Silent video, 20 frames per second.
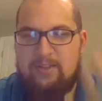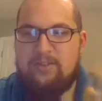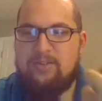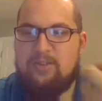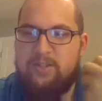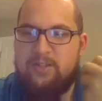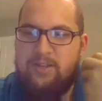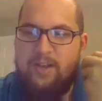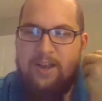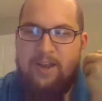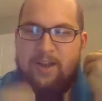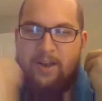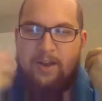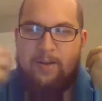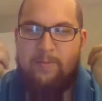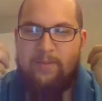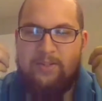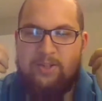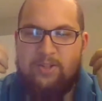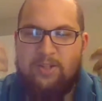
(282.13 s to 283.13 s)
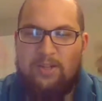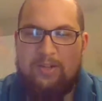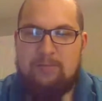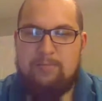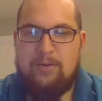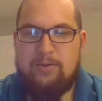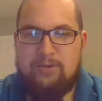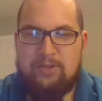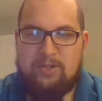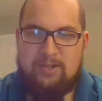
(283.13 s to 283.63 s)
It's just an
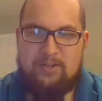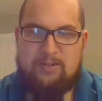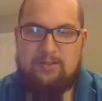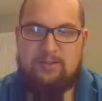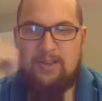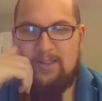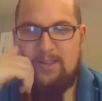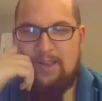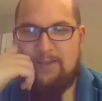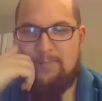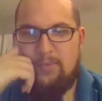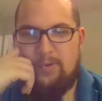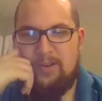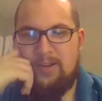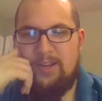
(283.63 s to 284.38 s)
emotion at that point.